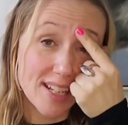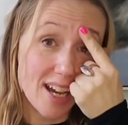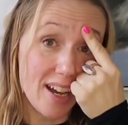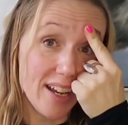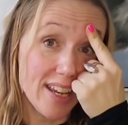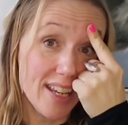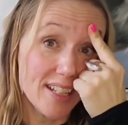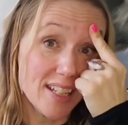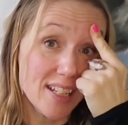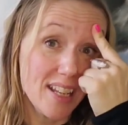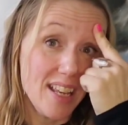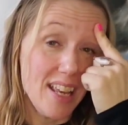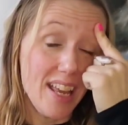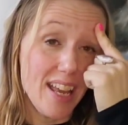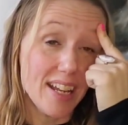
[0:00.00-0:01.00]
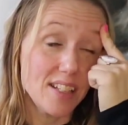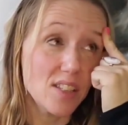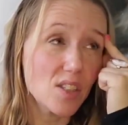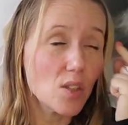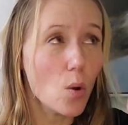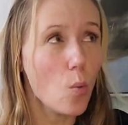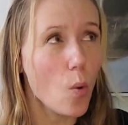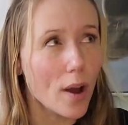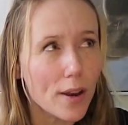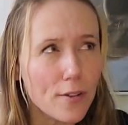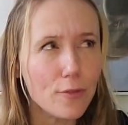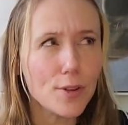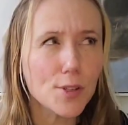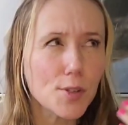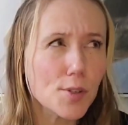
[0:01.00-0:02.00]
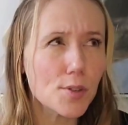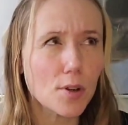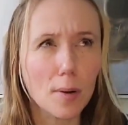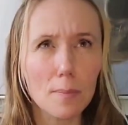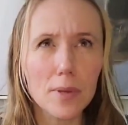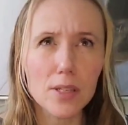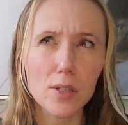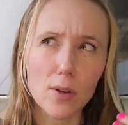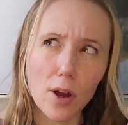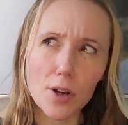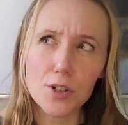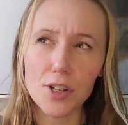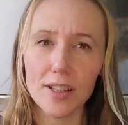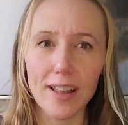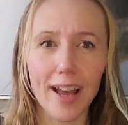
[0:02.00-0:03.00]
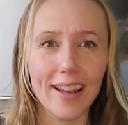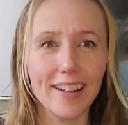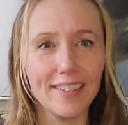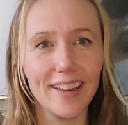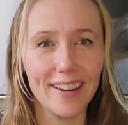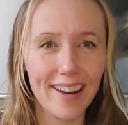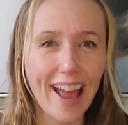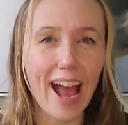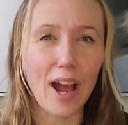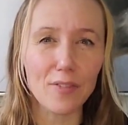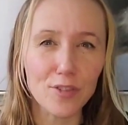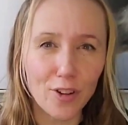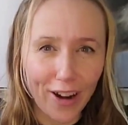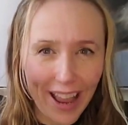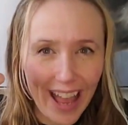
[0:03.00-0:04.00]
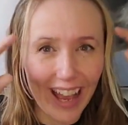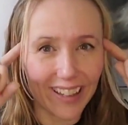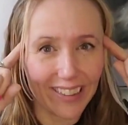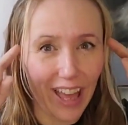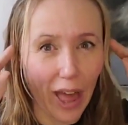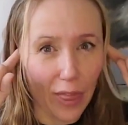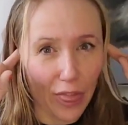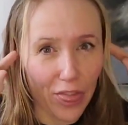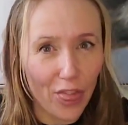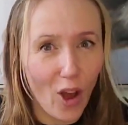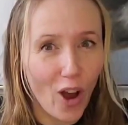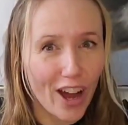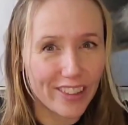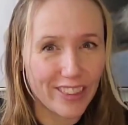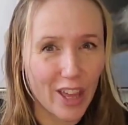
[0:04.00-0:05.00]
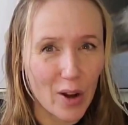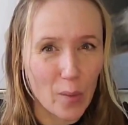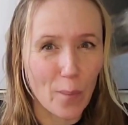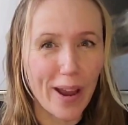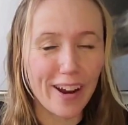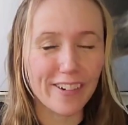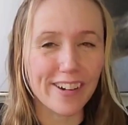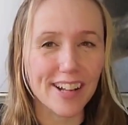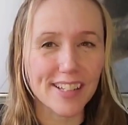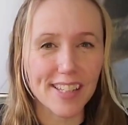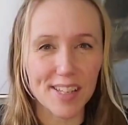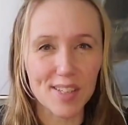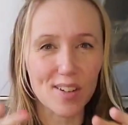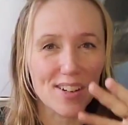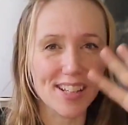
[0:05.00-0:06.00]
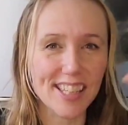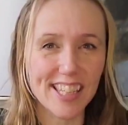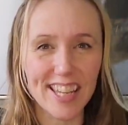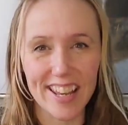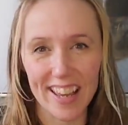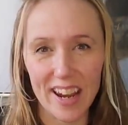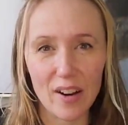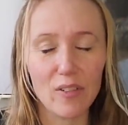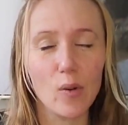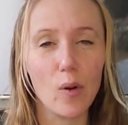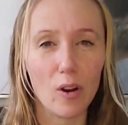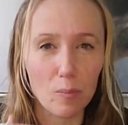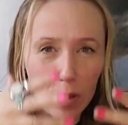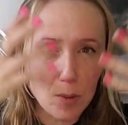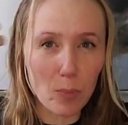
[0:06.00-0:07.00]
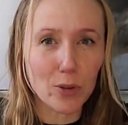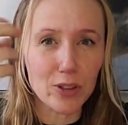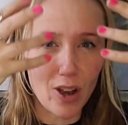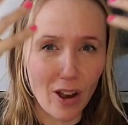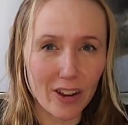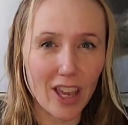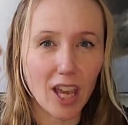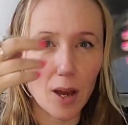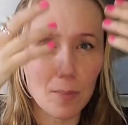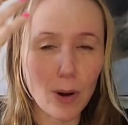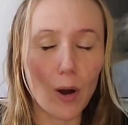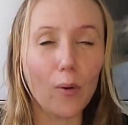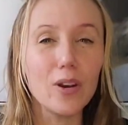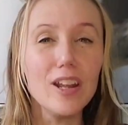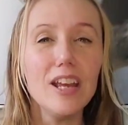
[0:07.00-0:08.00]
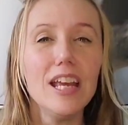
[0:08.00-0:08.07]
tight. And so what if we just start massaging that? And then after I had that thought, that awareness, I started seeing it everywhere, people talking about